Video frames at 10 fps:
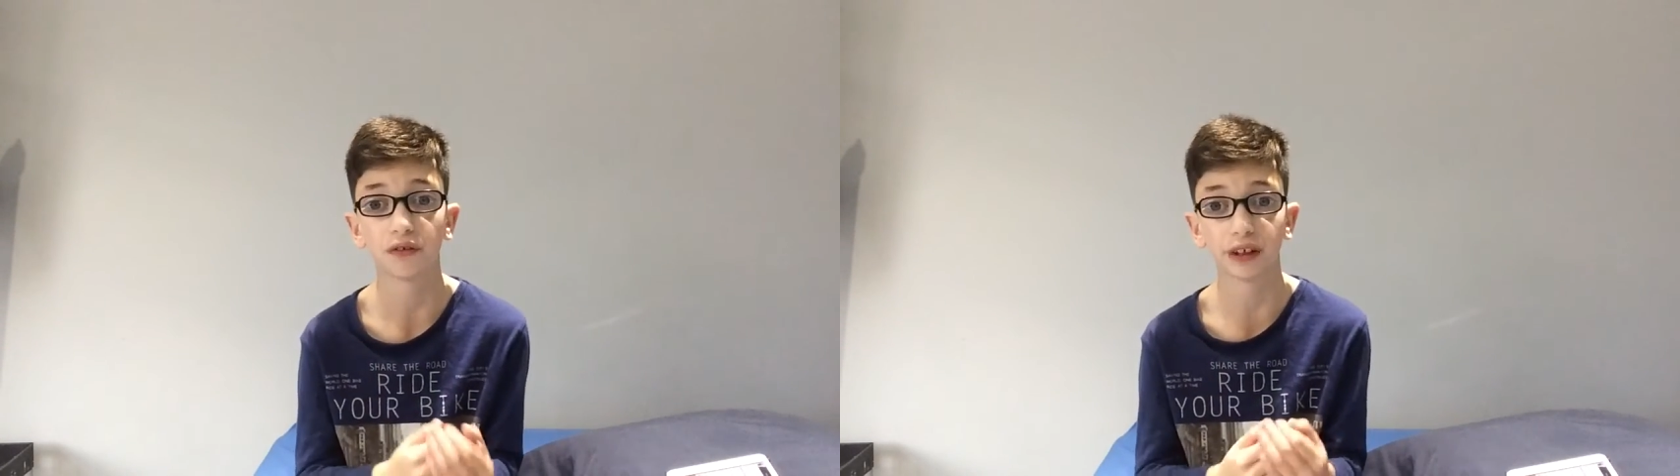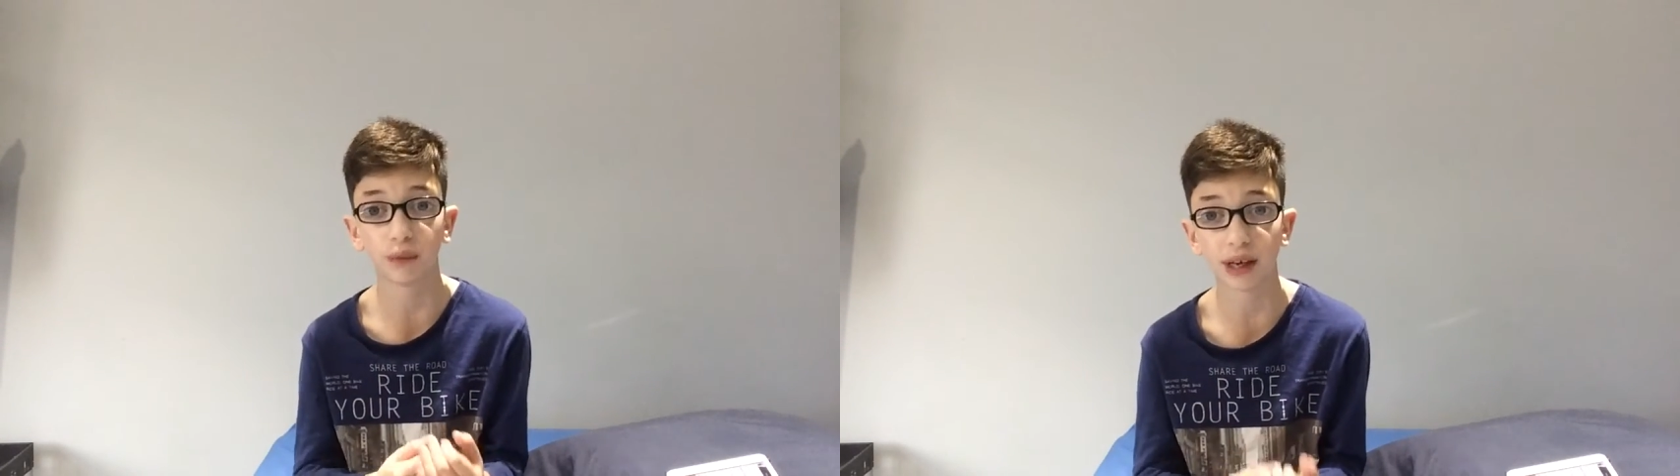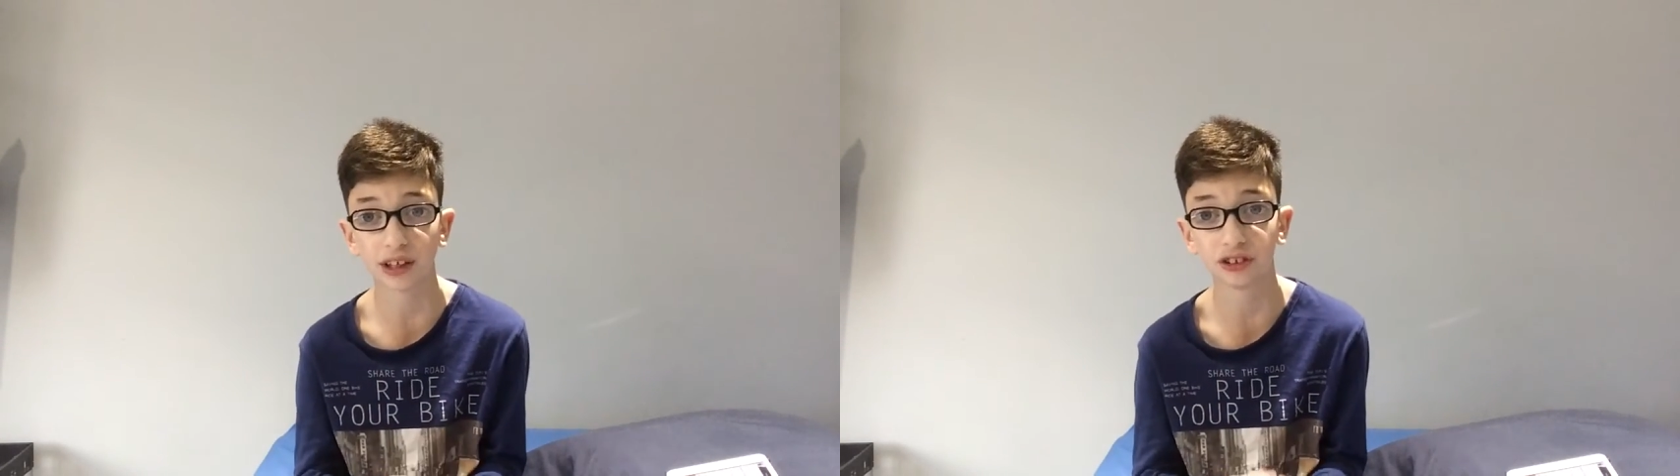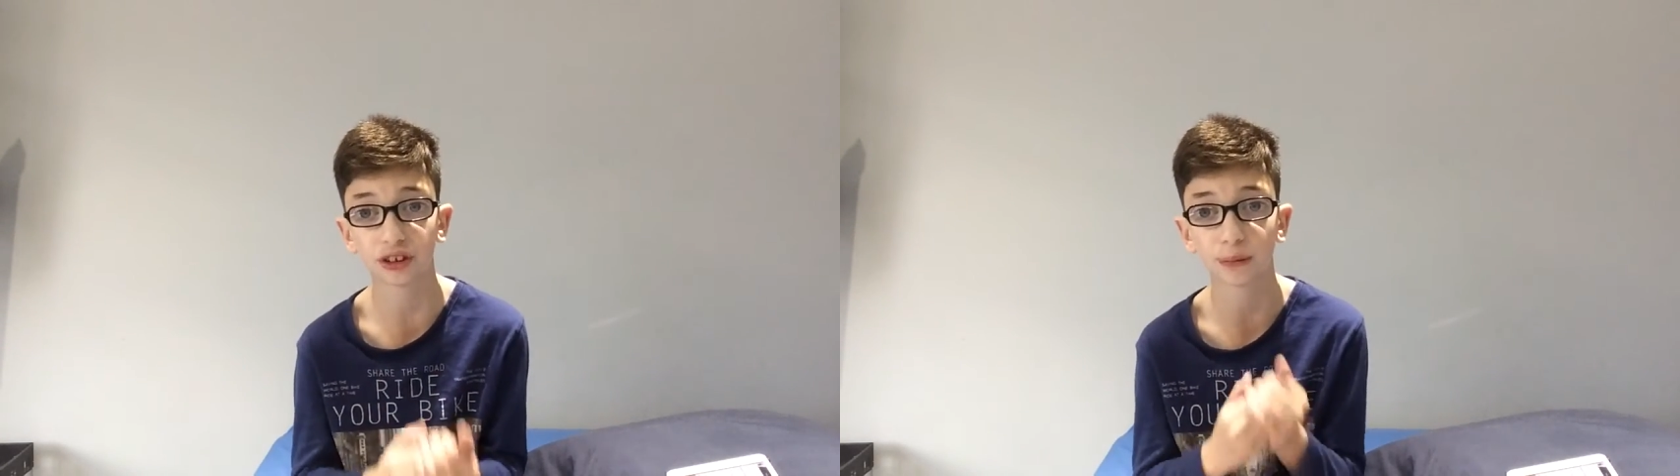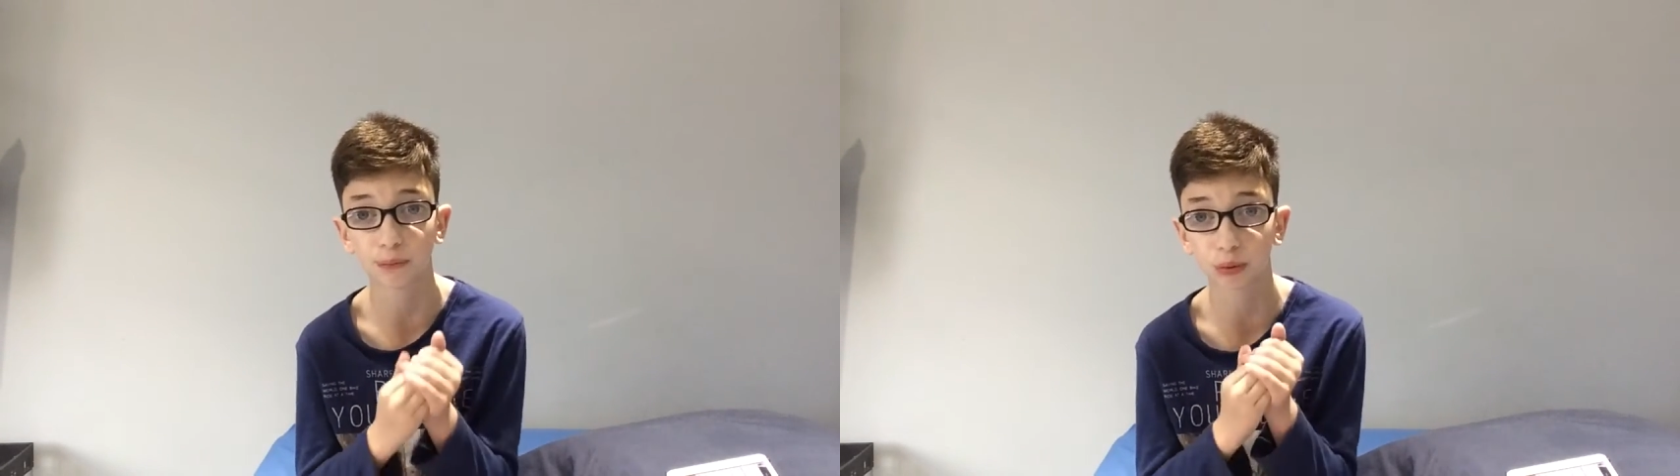v
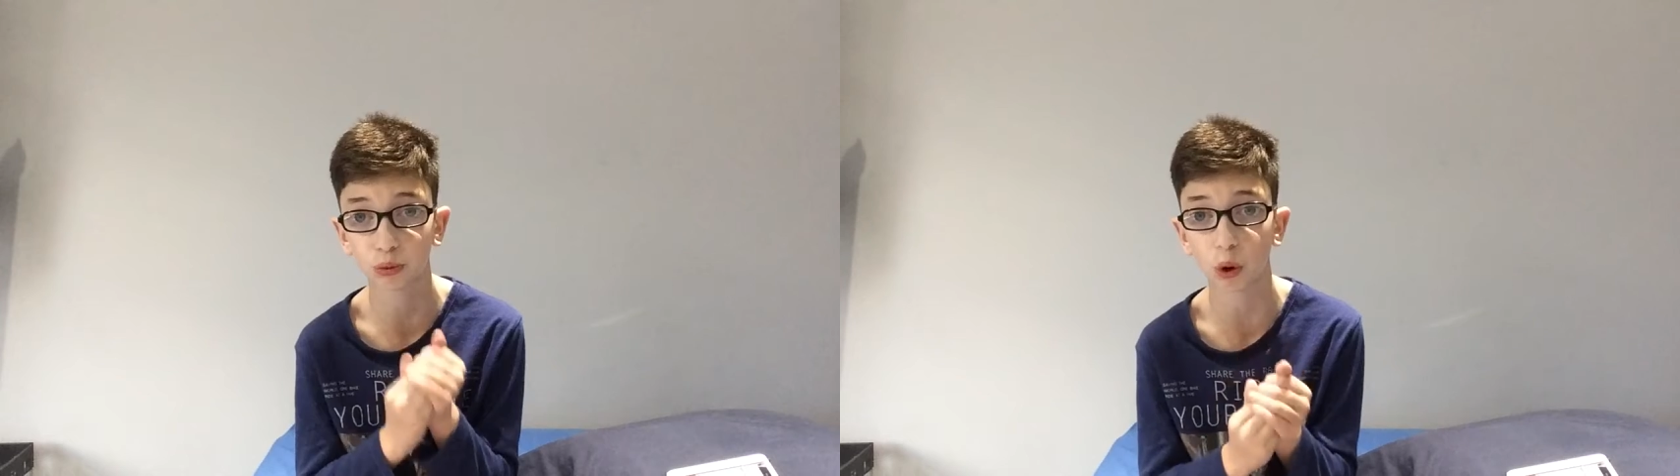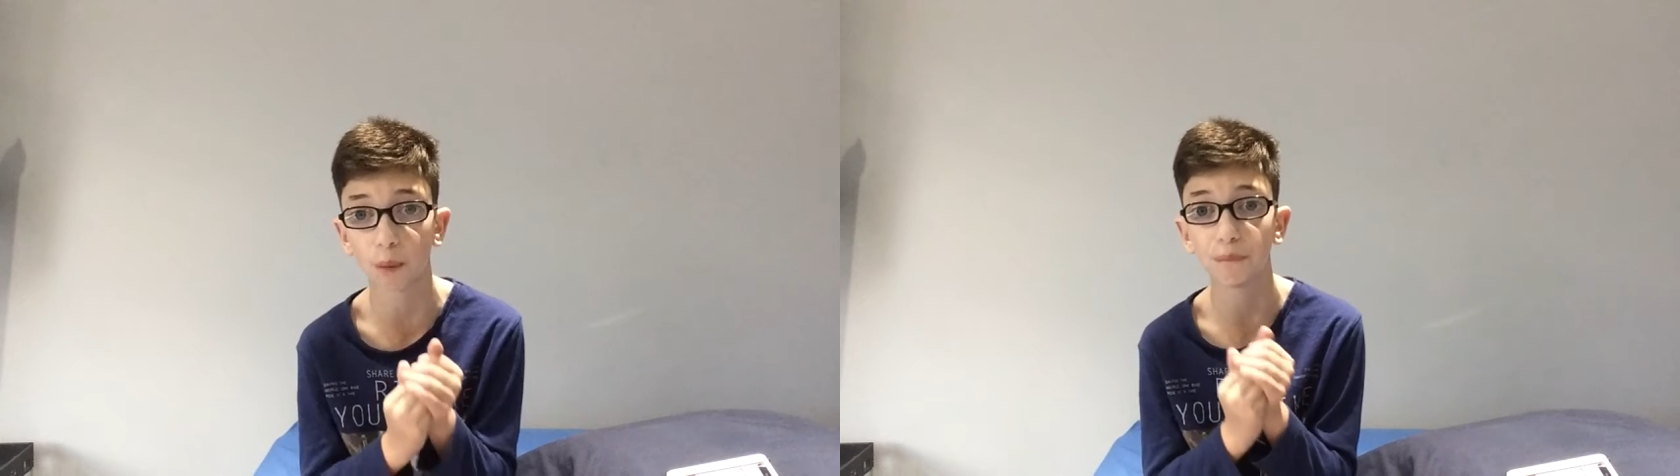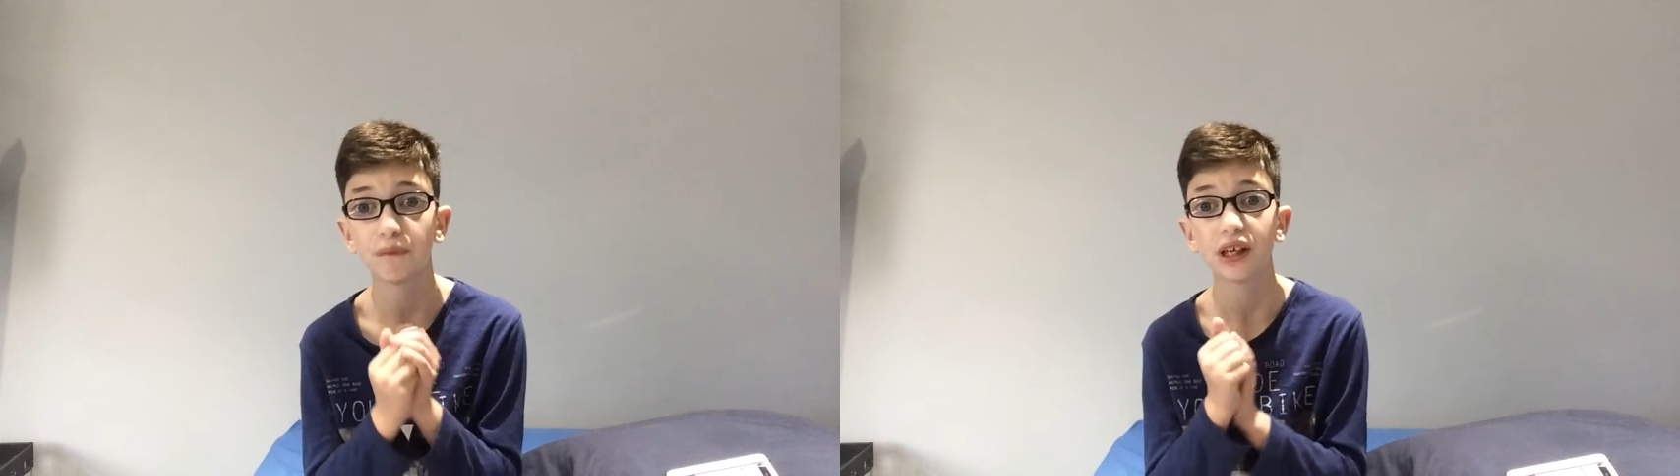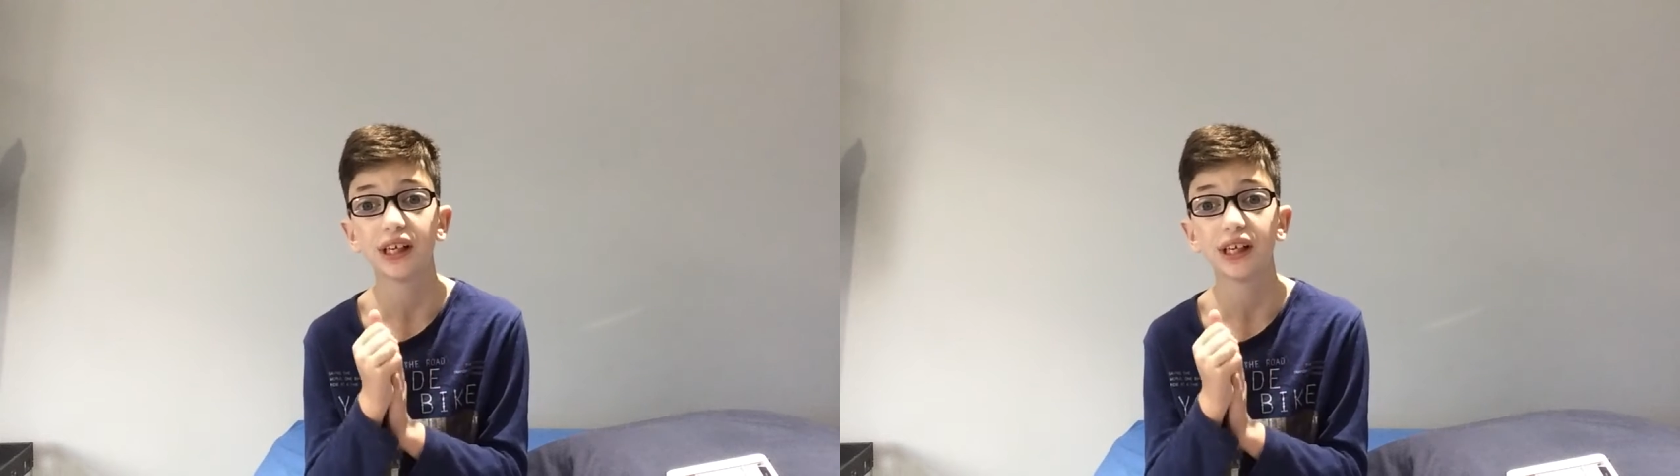West Brom.